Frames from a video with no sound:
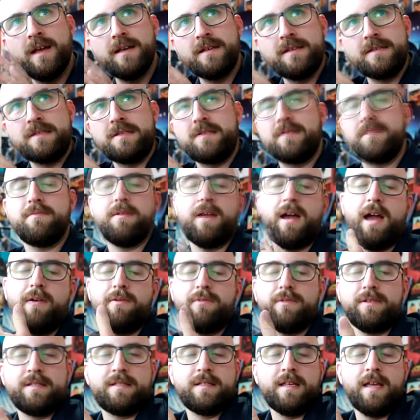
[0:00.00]
as I
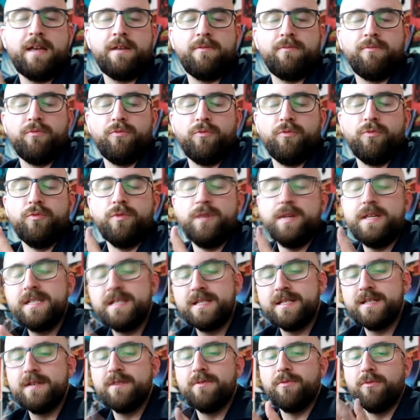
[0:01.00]
would say
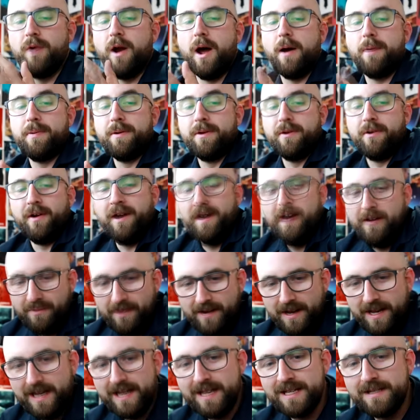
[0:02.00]
recent Robert
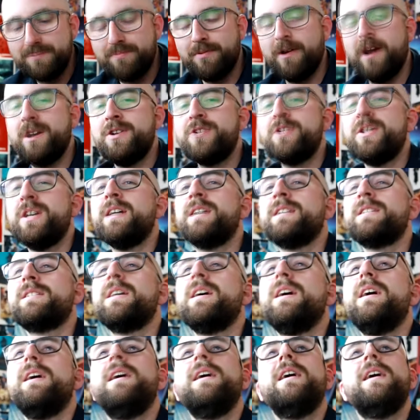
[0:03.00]
Rodriguez projects
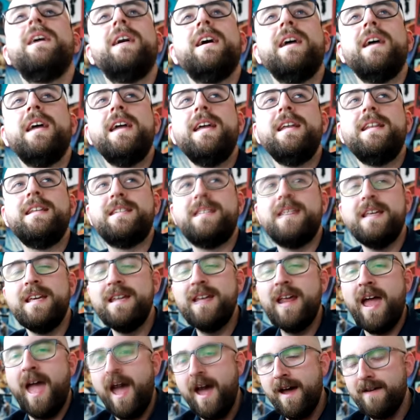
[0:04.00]
it
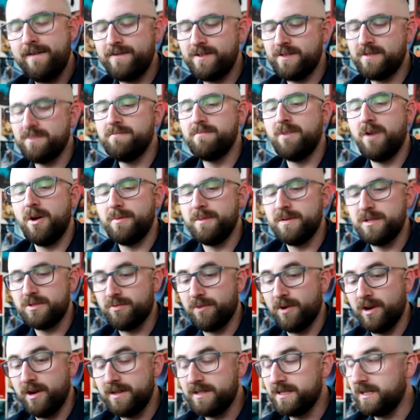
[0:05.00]
did have some moments
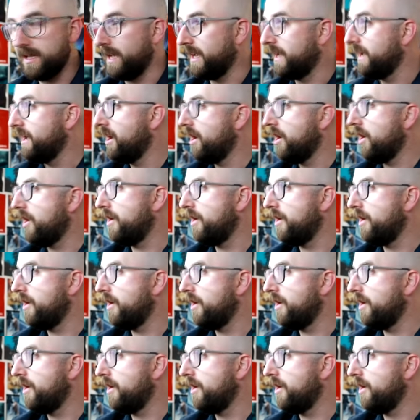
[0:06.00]
where it's like,